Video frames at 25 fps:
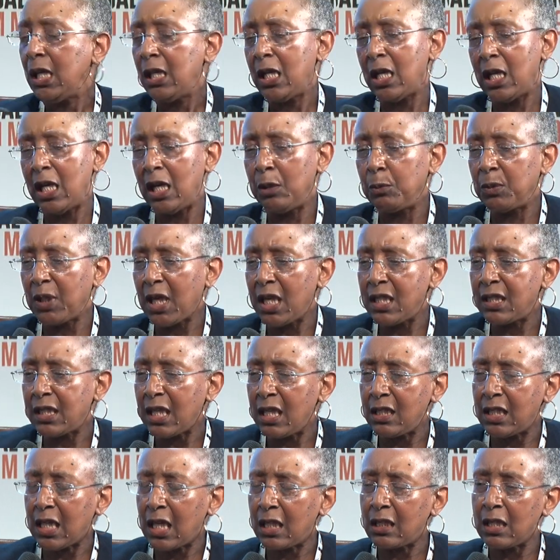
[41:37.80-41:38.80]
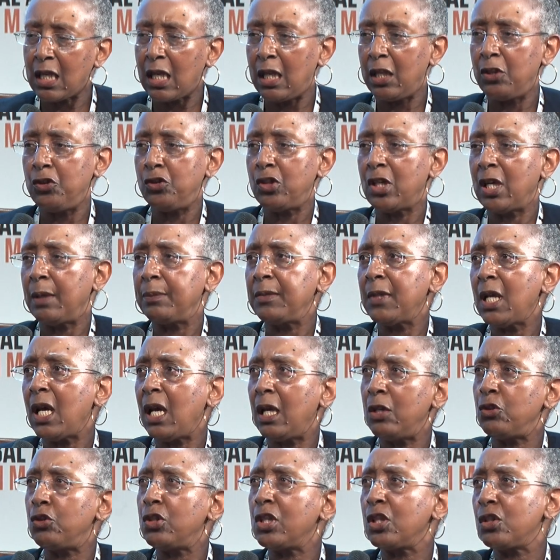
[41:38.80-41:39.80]
Yeah, and when I say technology, I'm
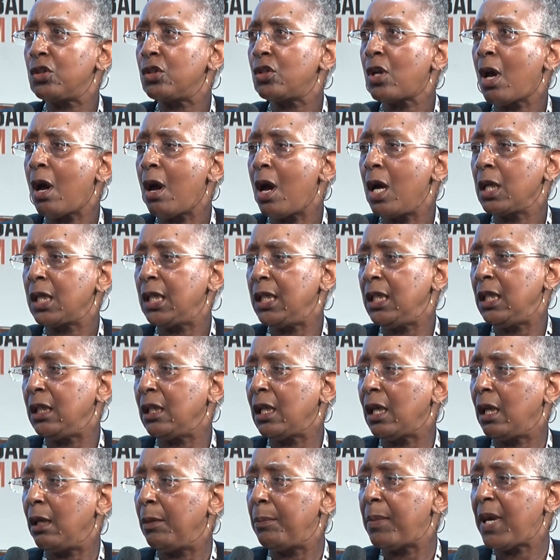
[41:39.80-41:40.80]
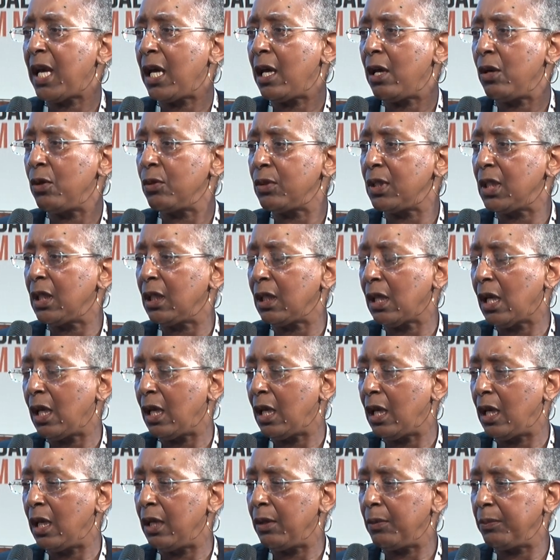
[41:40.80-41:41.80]
not just talking about
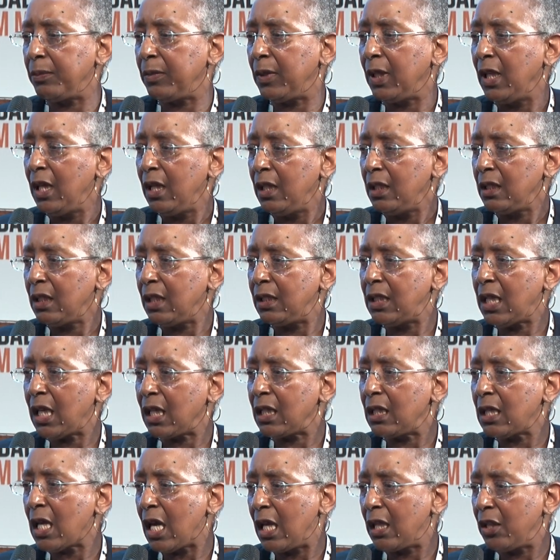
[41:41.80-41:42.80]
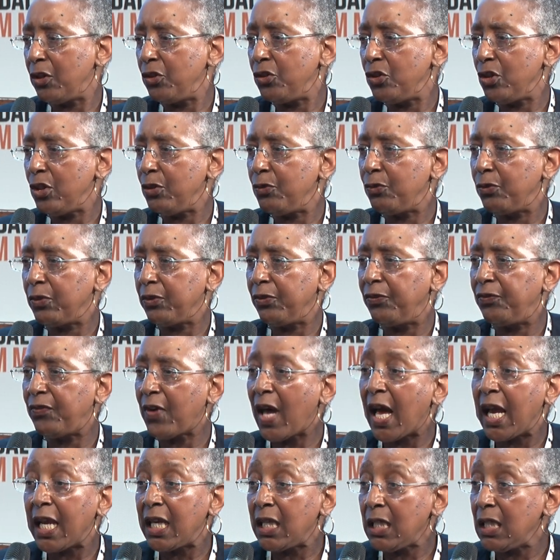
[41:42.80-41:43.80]
the technology for
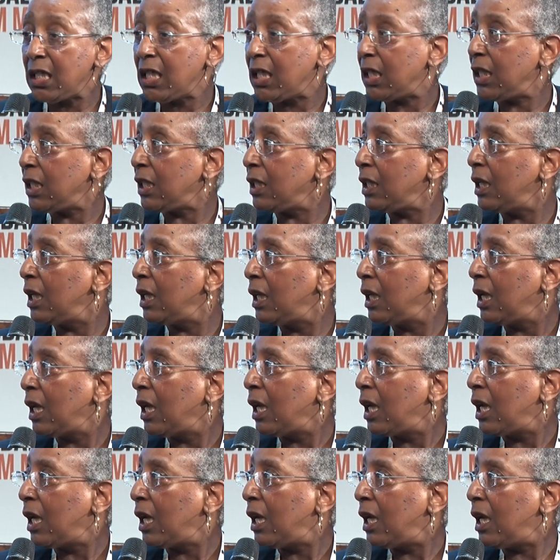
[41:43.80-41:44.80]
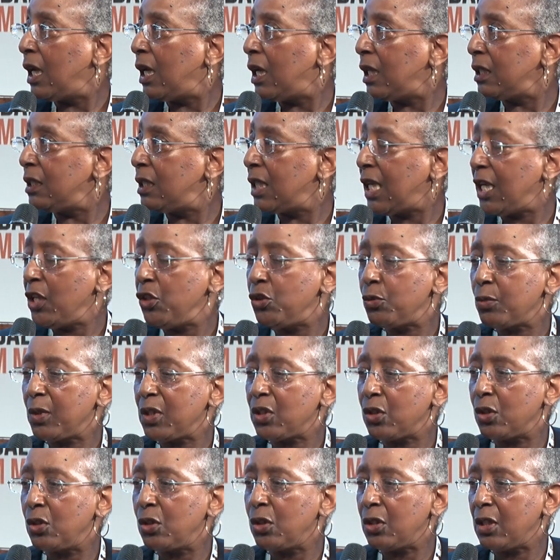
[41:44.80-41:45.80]
finding
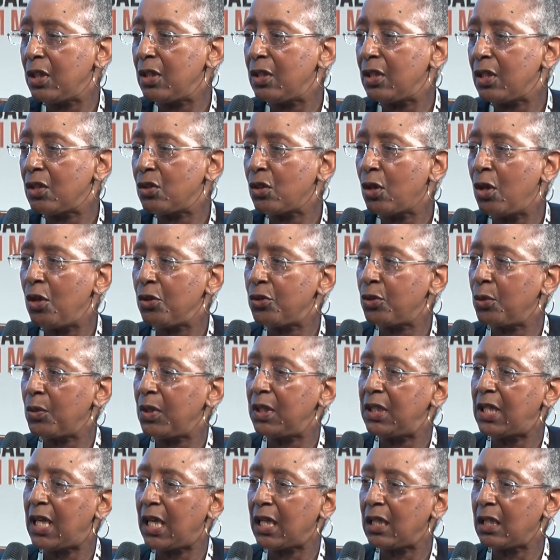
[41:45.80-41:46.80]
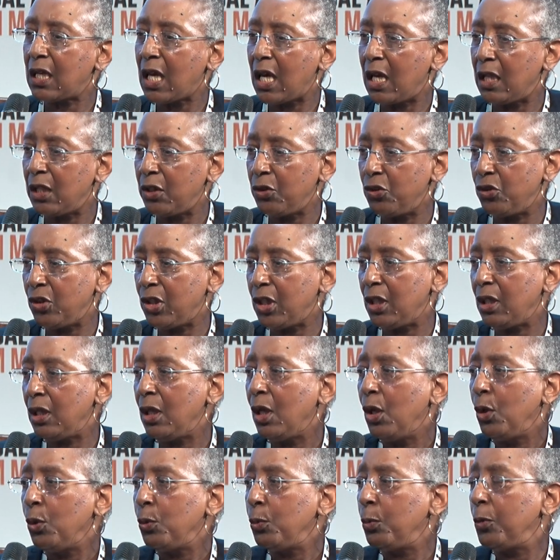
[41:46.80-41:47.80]
dangerous goods. It's also the technology
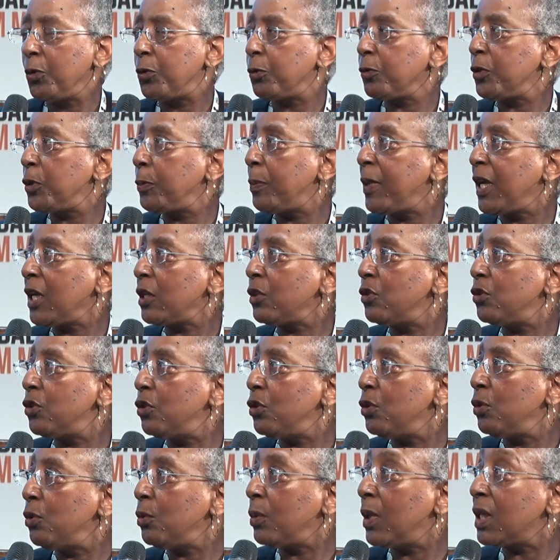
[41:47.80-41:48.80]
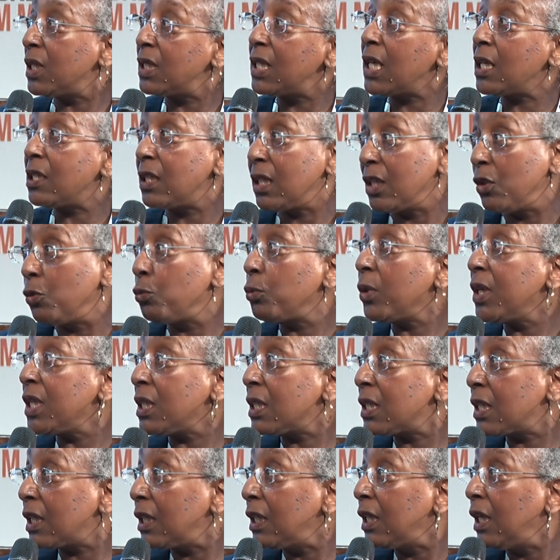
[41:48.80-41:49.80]
with respect to assessing
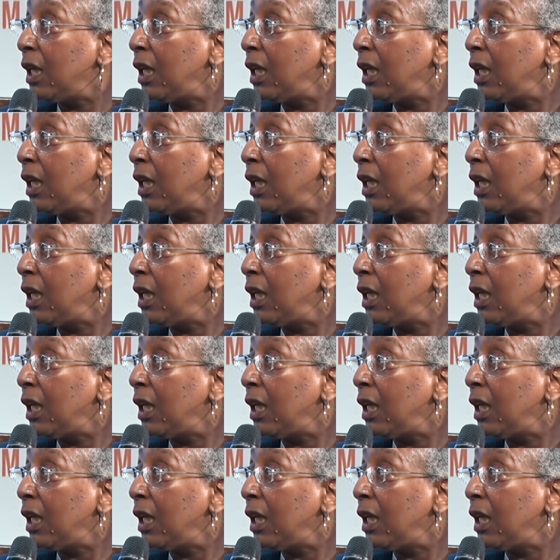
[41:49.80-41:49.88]
risk.